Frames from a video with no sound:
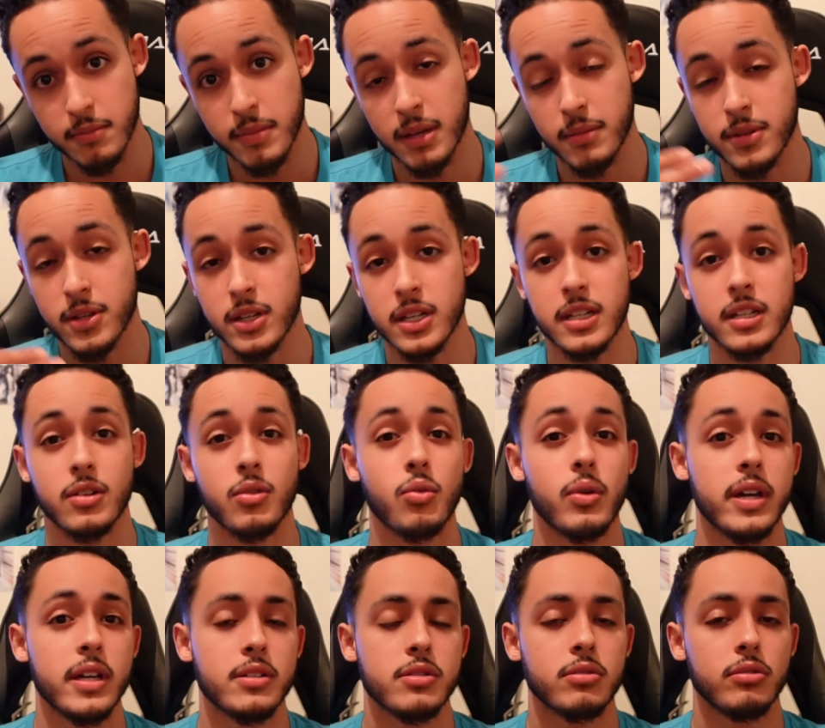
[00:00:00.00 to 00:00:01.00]
Maybe you're eating
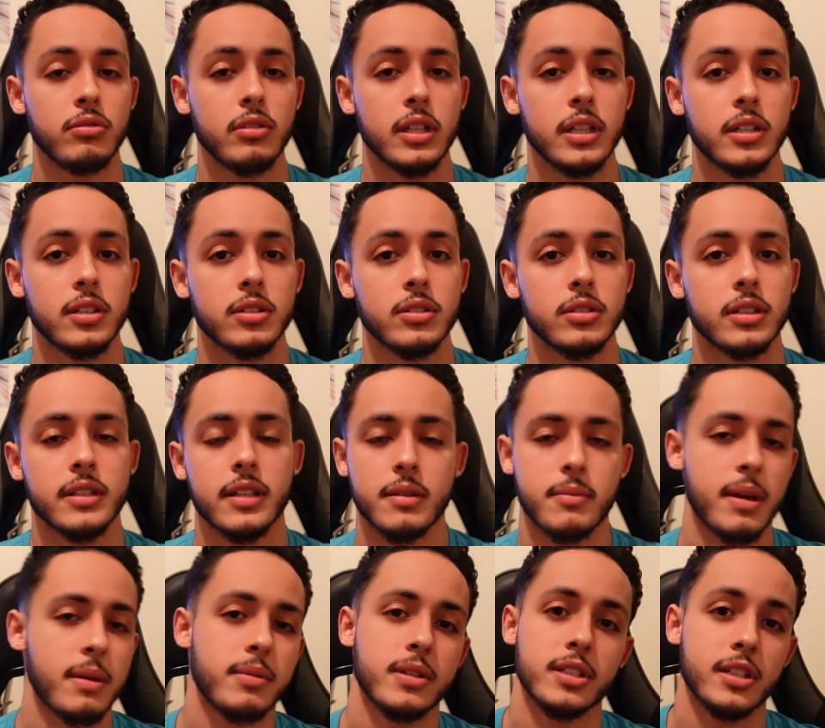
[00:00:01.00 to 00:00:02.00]
way too little, and then
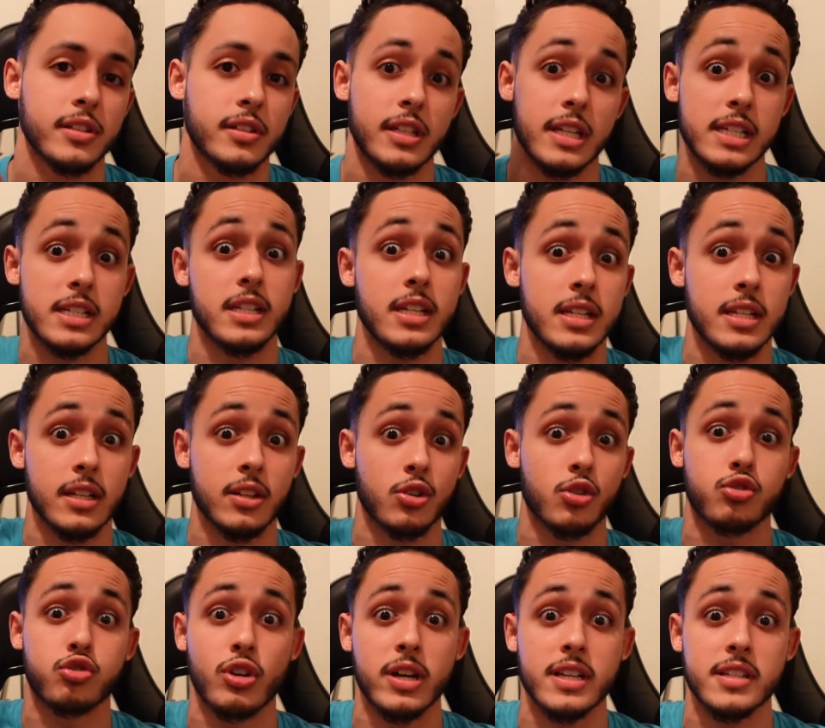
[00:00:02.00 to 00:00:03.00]
maybe another day you're eating
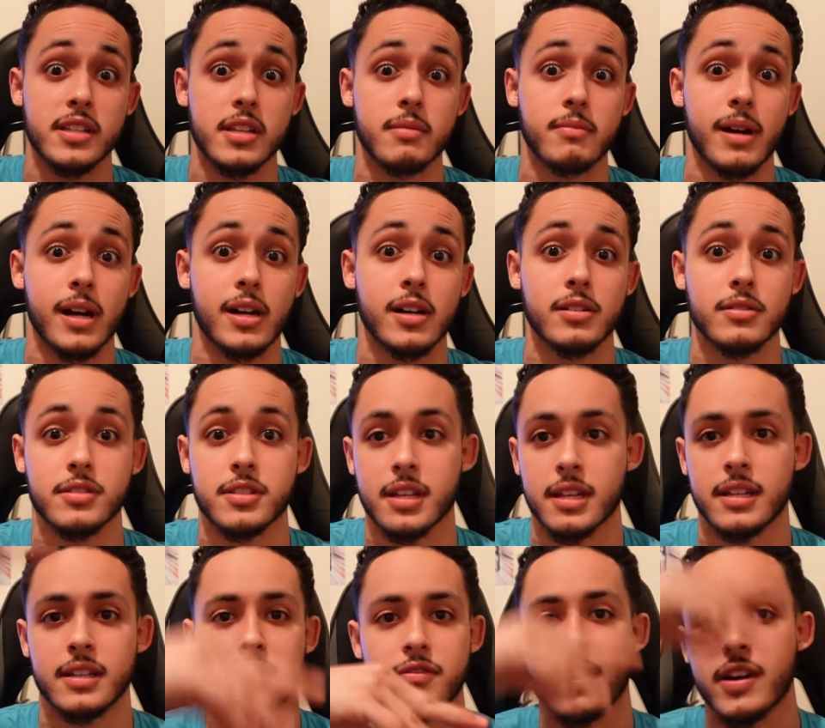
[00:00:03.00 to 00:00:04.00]
crazy amounts
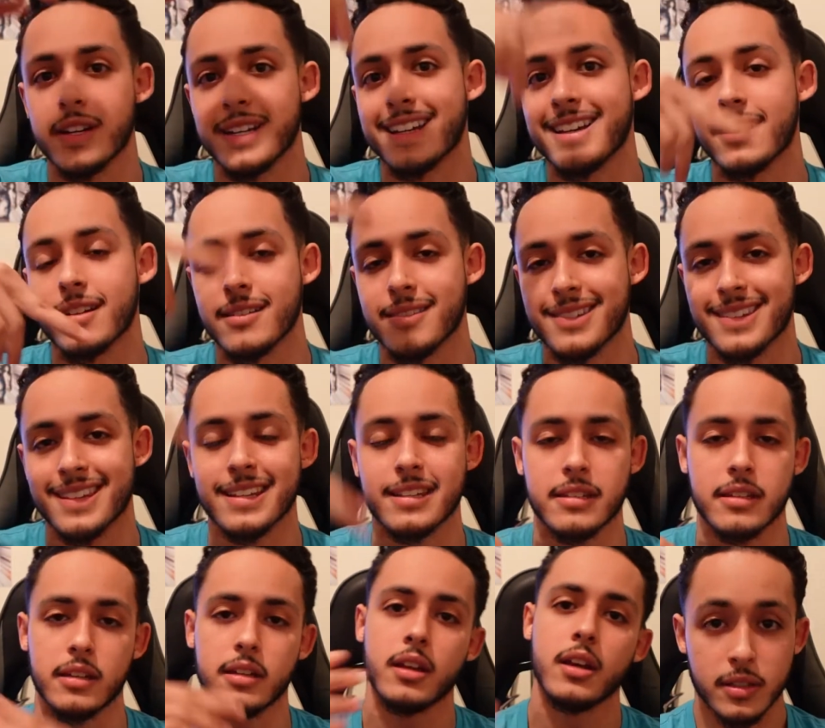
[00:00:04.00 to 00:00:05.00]
and it's very inconsistent.